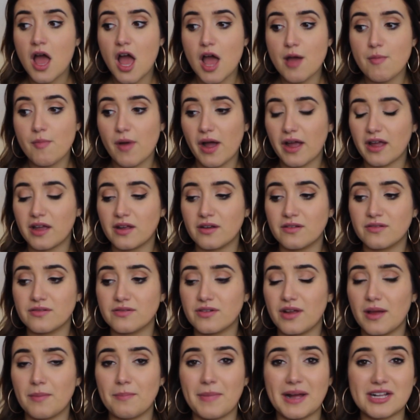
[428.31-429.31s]
I
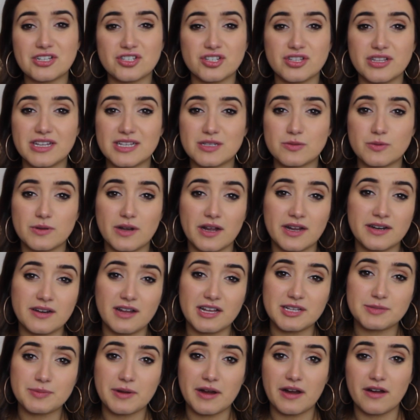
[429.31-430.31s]
can imagine this with like a
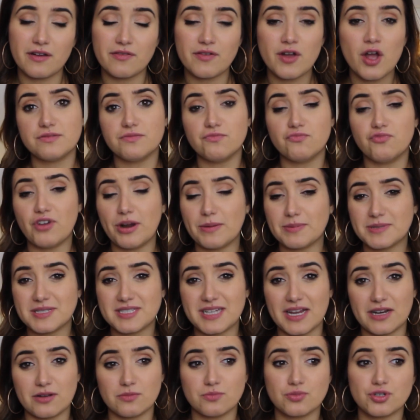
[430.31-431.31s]
nice pair of
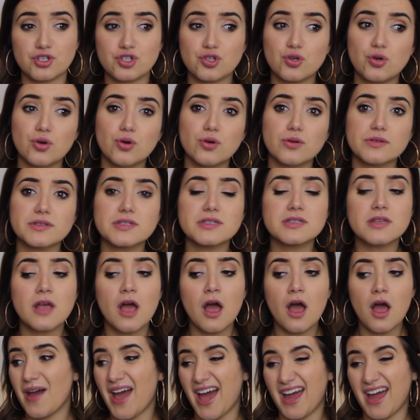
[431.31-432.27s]
ripped denim shorts.